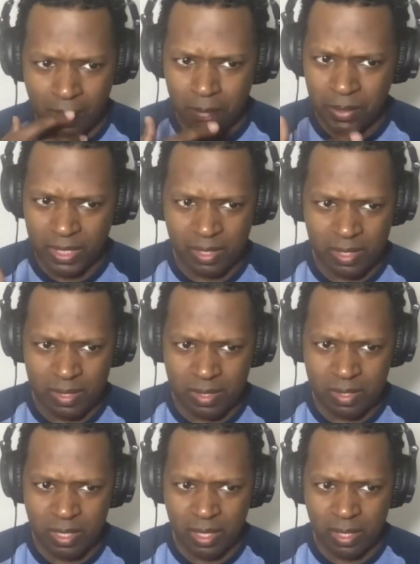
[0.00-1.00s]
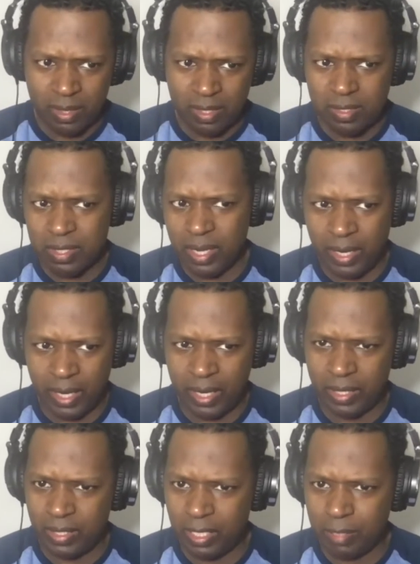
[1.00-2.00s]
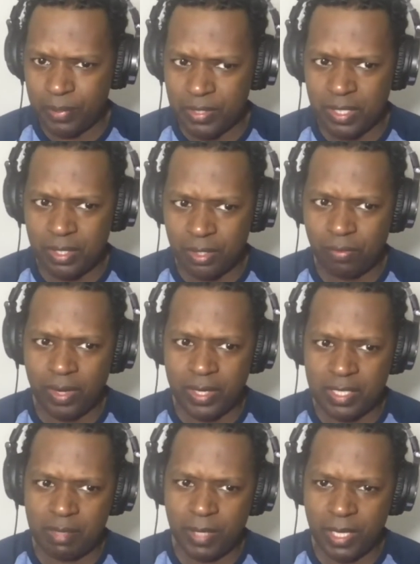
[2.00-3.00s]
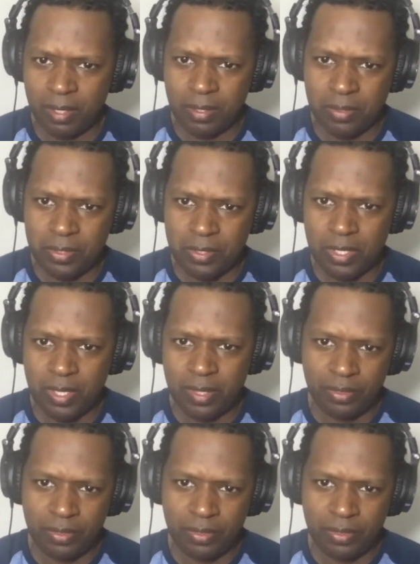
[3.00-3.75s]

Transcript: because this had an 88% of Rotten Tomatoes.